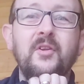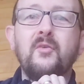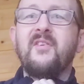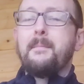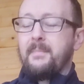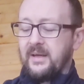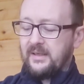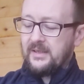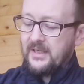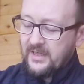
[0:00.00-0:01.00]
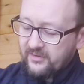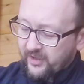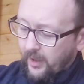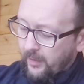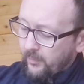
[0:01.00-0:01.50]
November, to
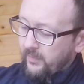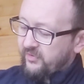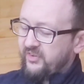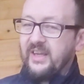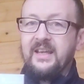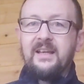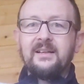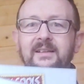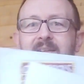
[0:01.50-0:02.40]
go and see